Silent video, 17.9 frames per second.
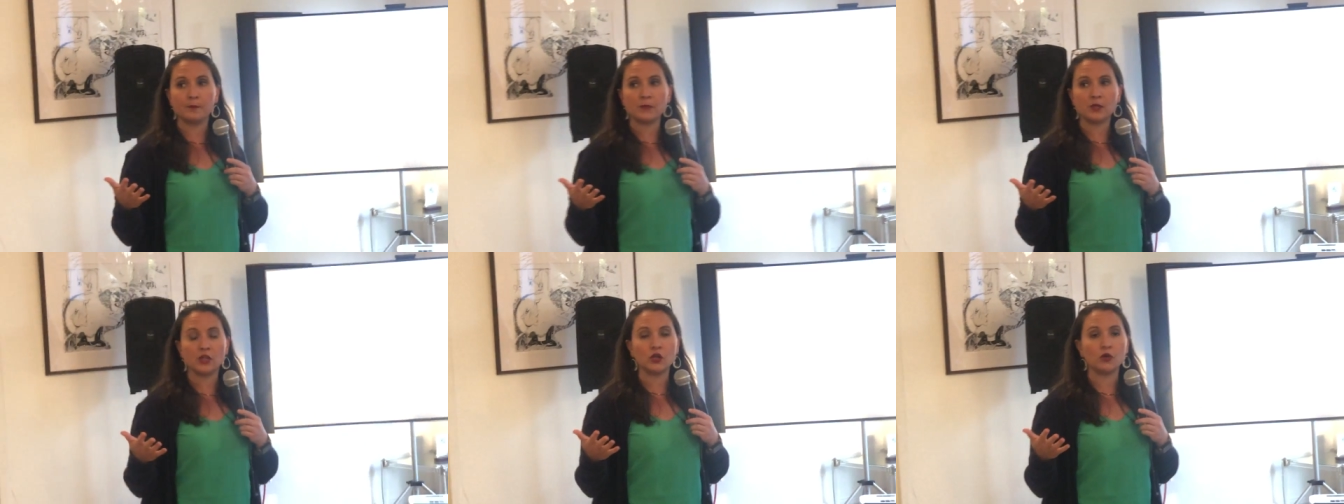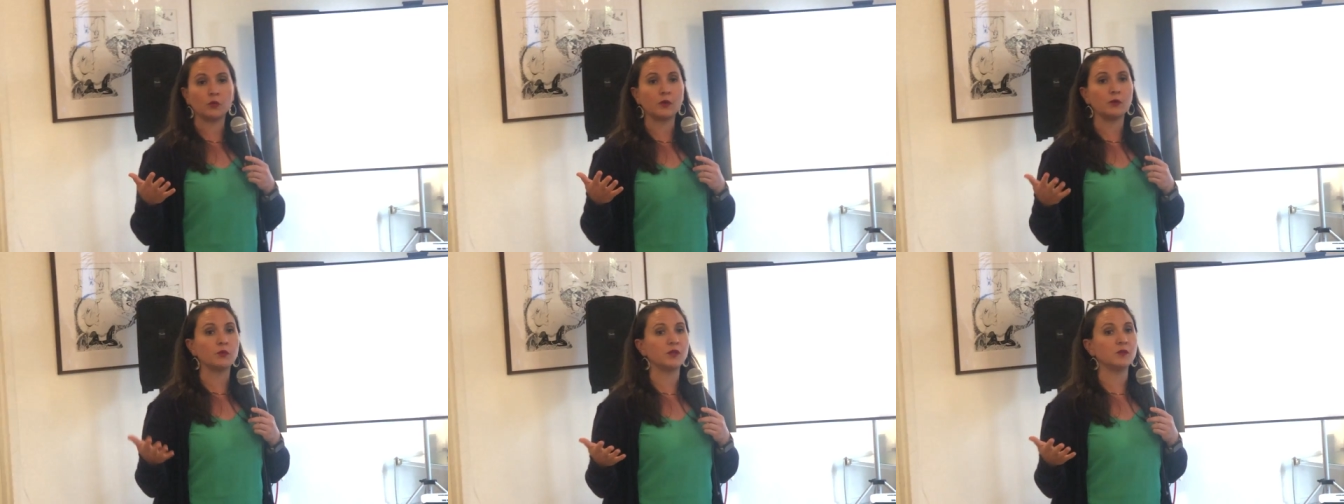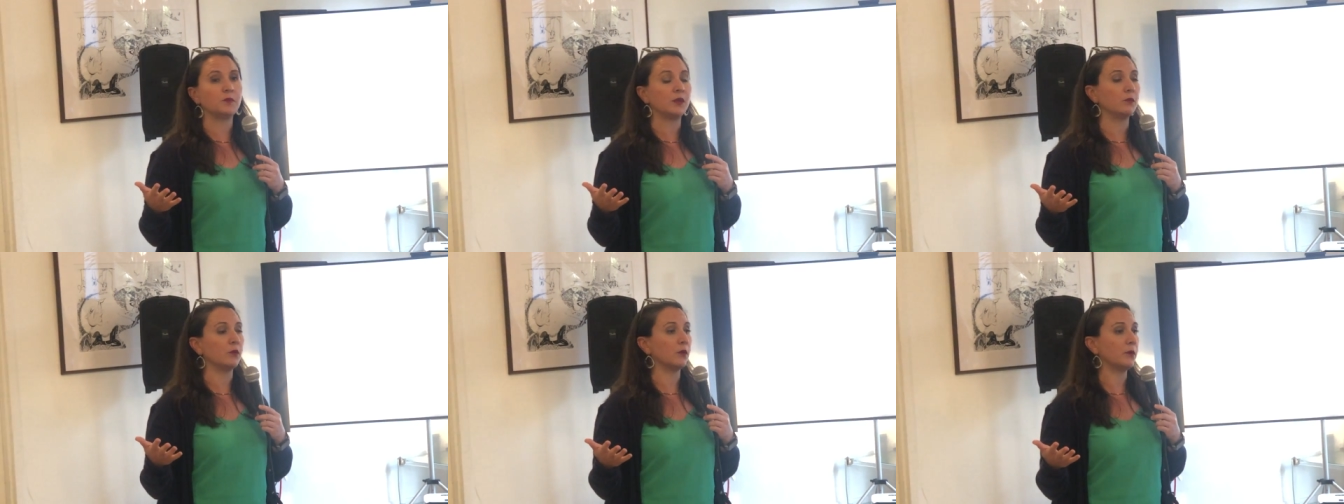we
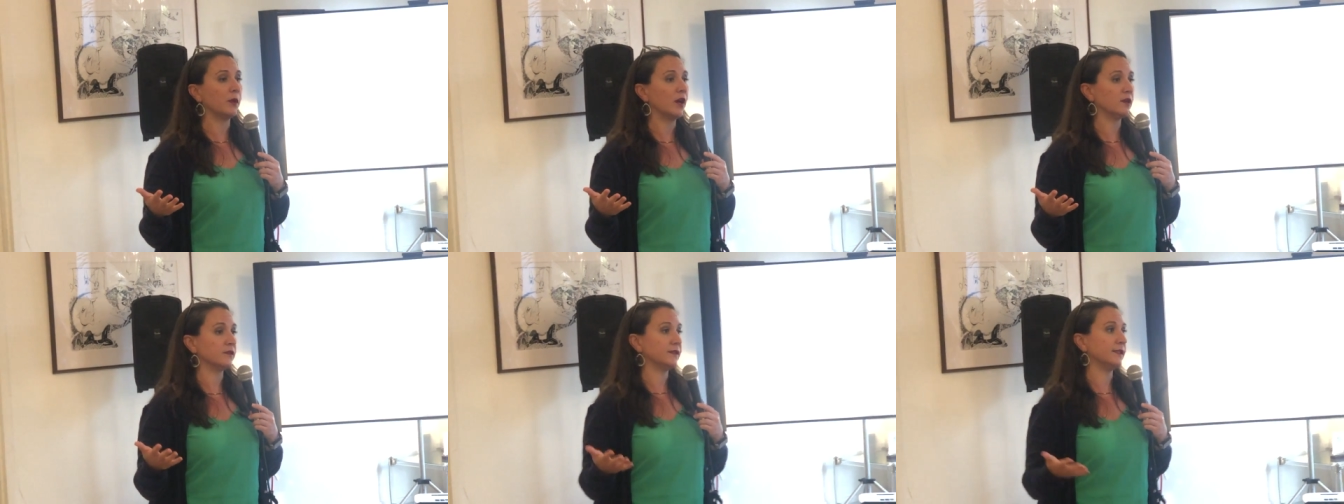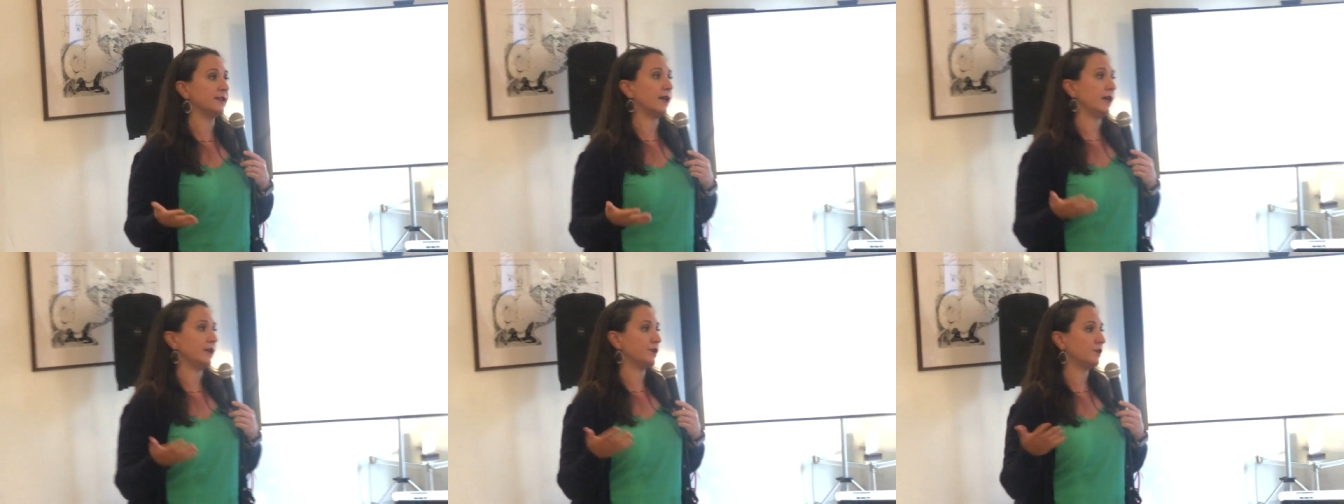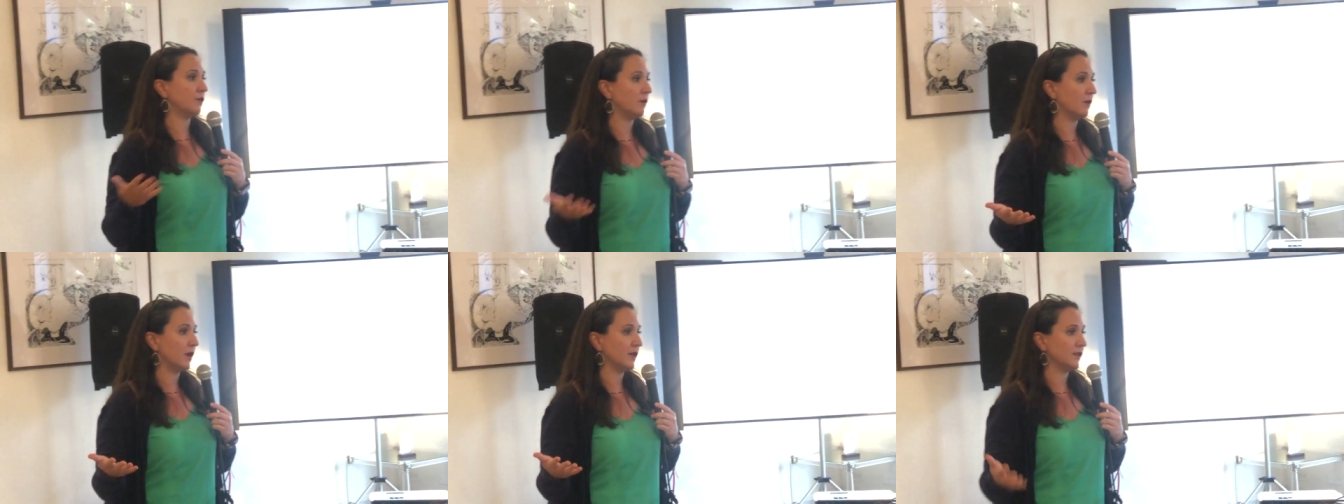wouldn't be where we are today.
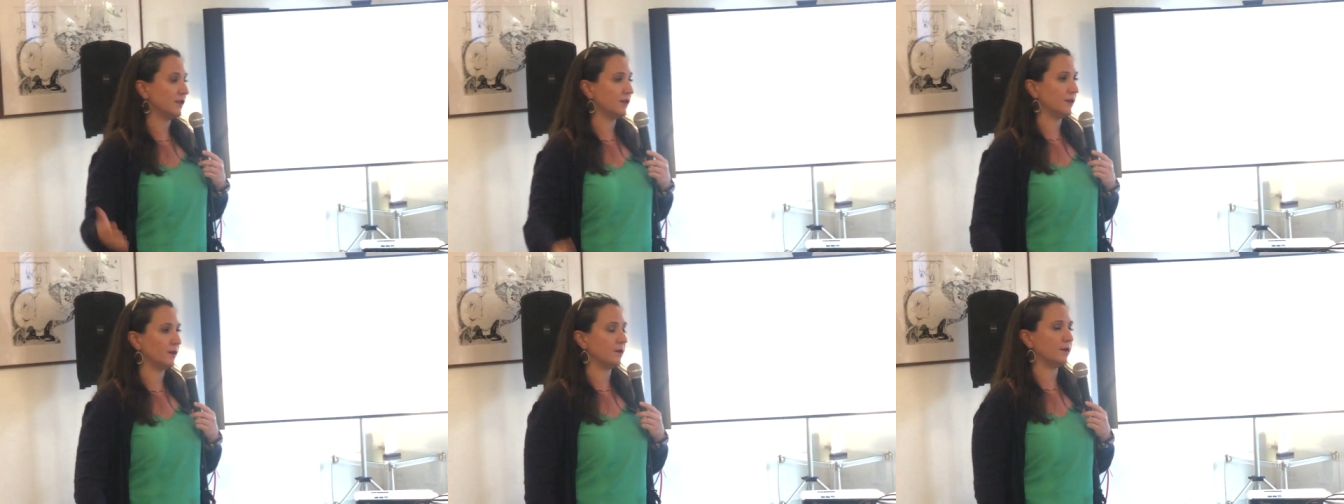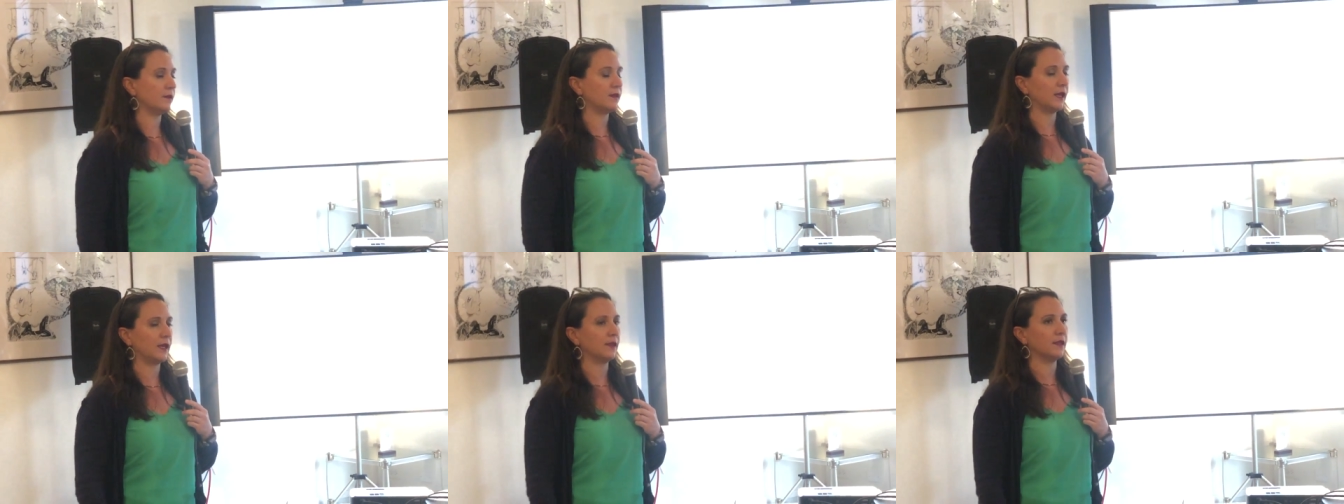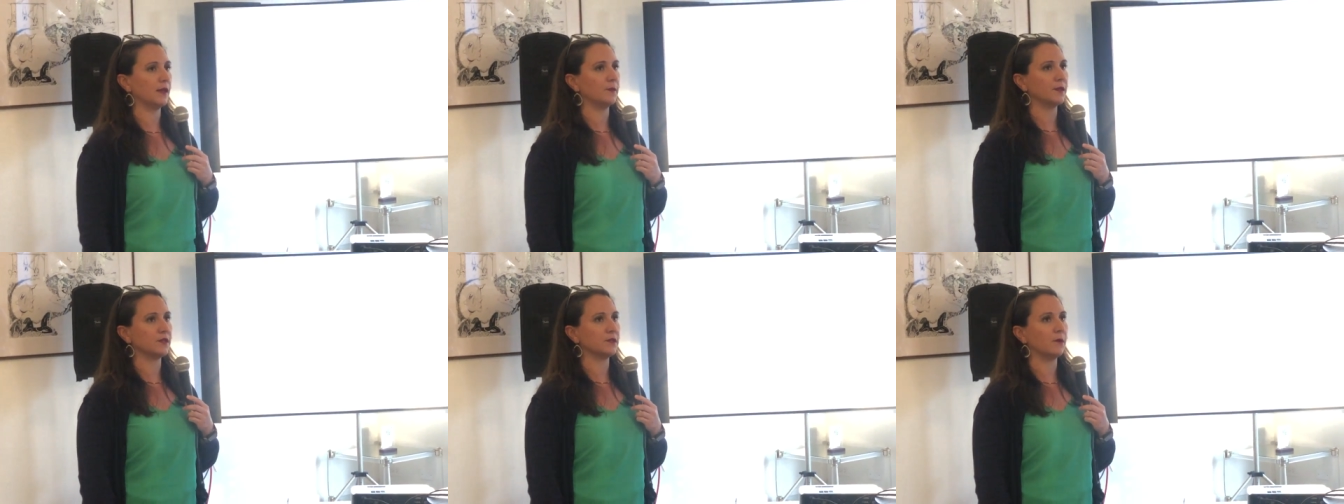So I wanted to thank
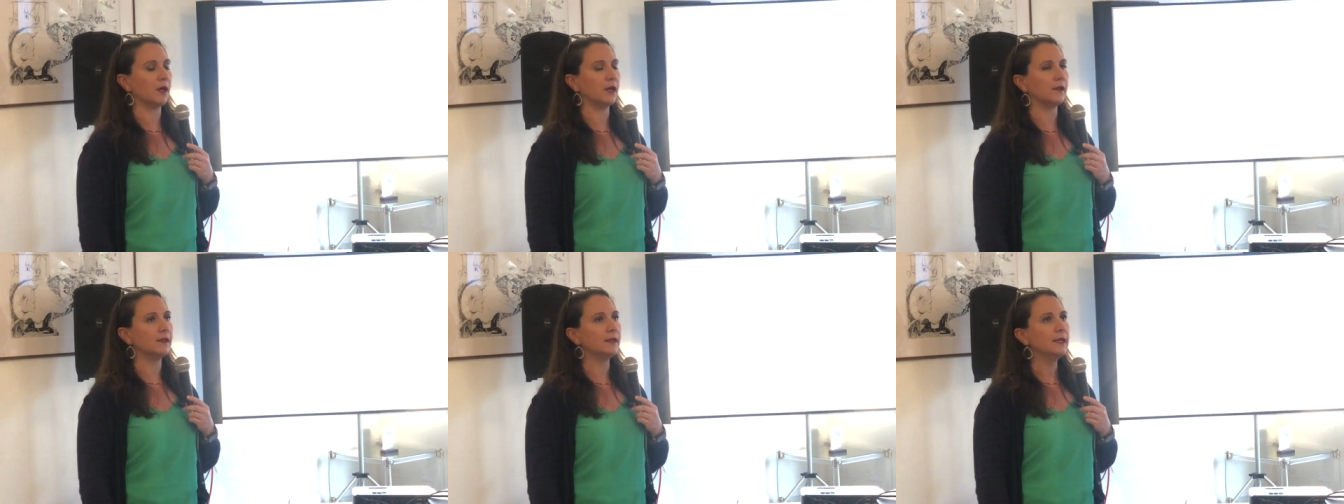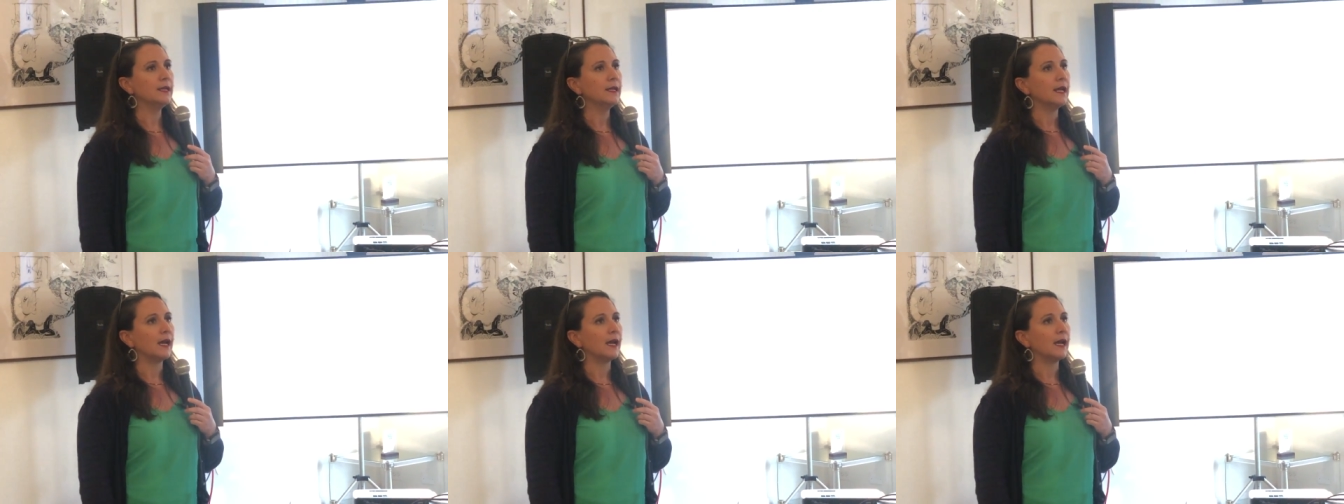them as well.